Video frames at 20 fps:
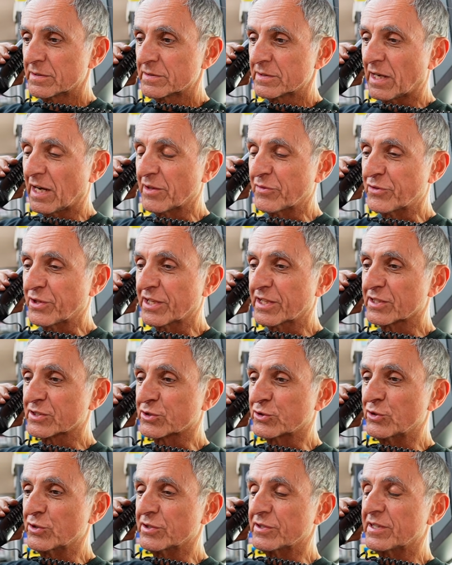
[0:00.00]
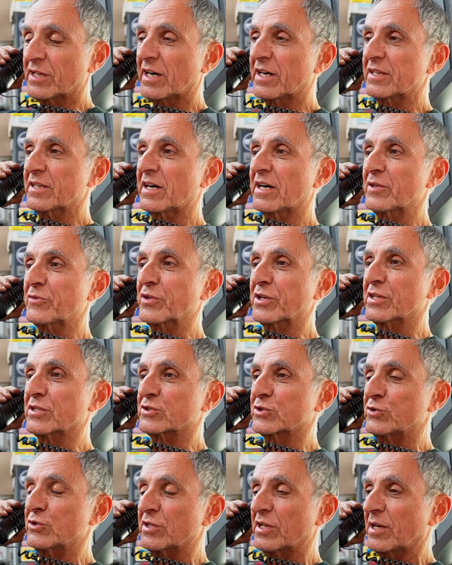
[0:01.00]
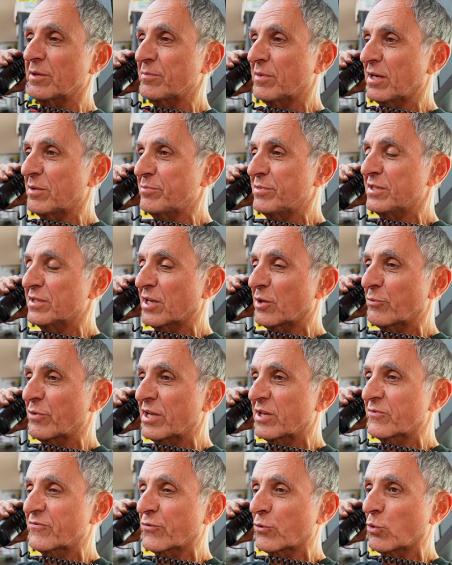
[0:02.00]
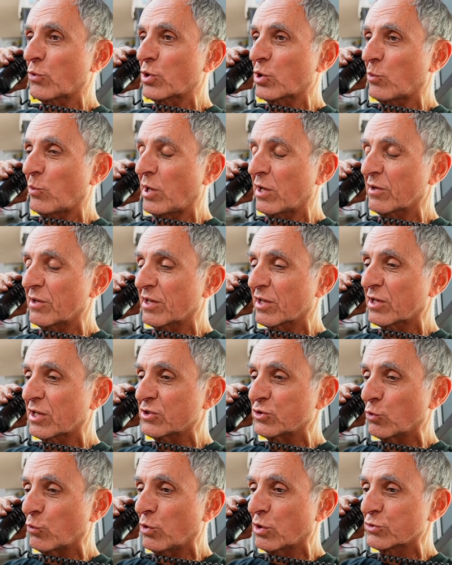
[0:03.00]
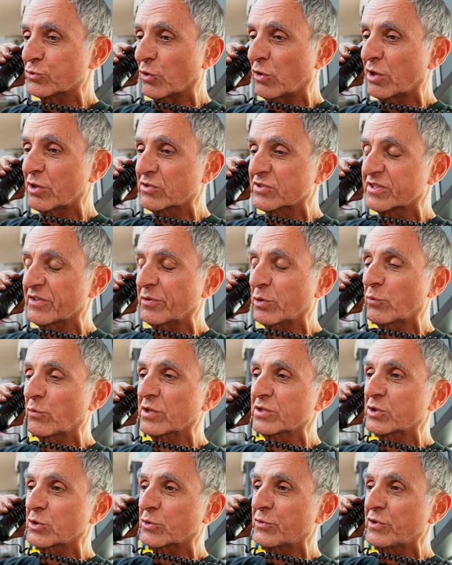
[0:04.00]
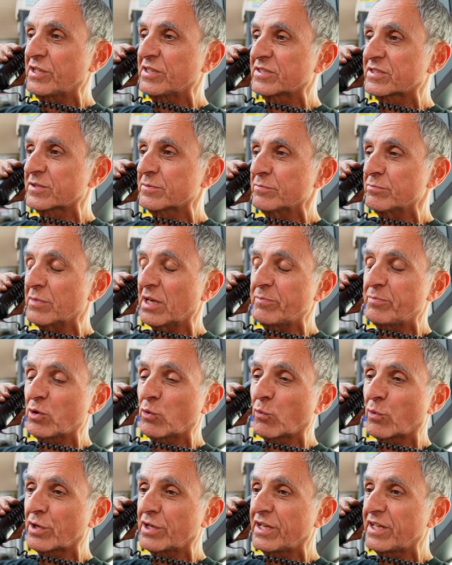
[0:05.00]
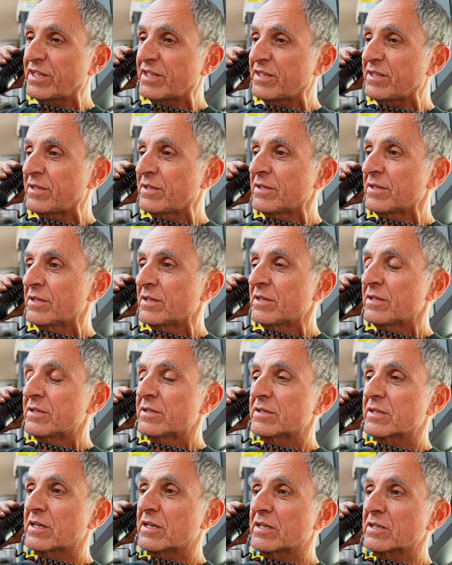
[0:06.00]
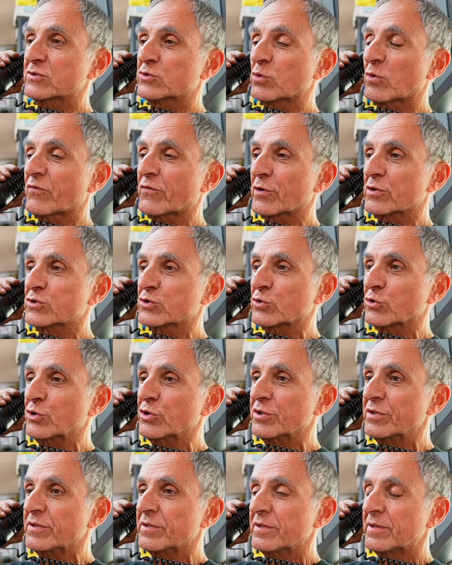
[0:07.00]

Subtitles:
I think it's good. I think it's good. I mean, I ran it for quite a while, and I got the oil to 171 degrees, maybe 180, and so far so good.